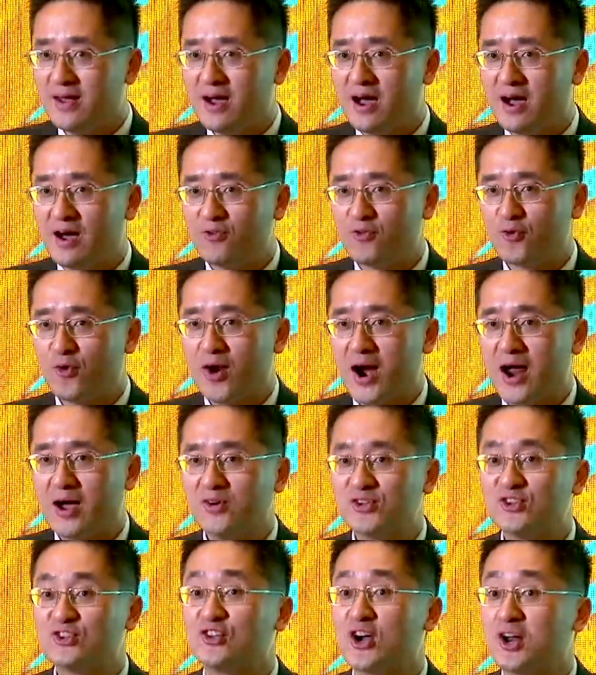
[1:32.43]
uh, for
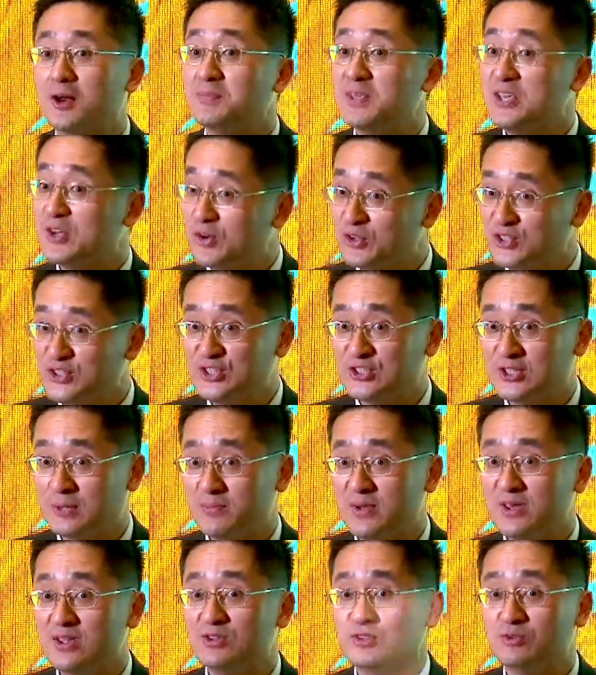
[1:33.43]
our startup
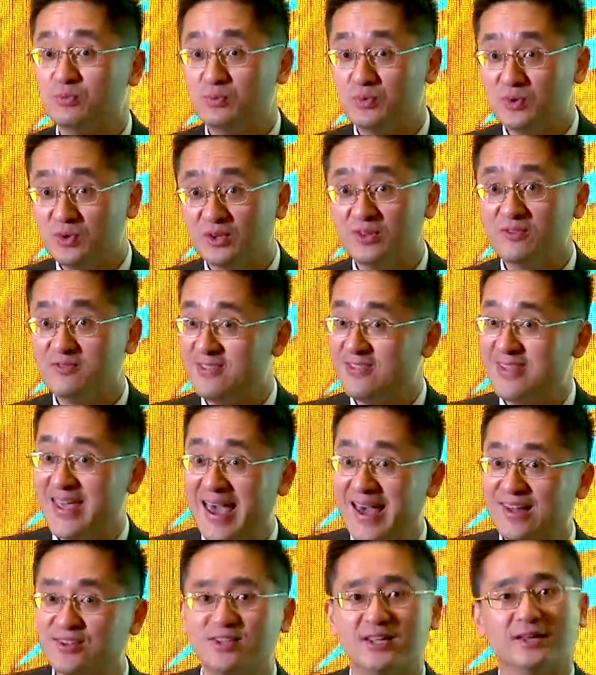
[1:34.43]
ecosystem is really
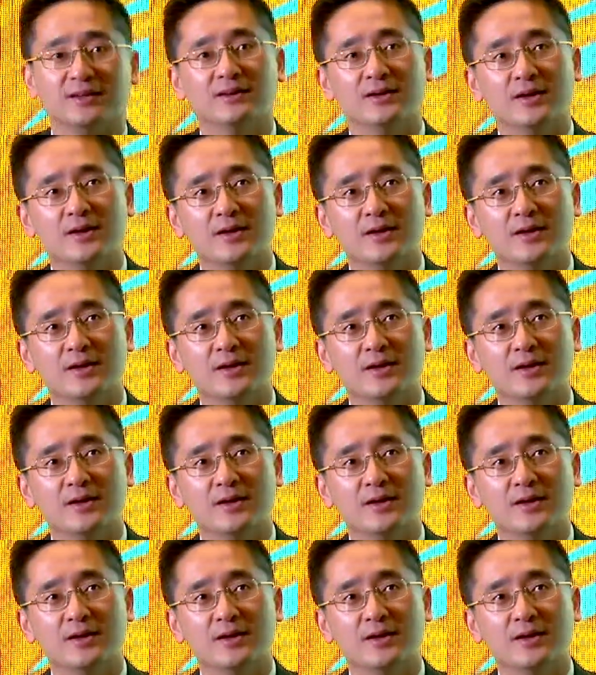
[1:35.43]
fantastic.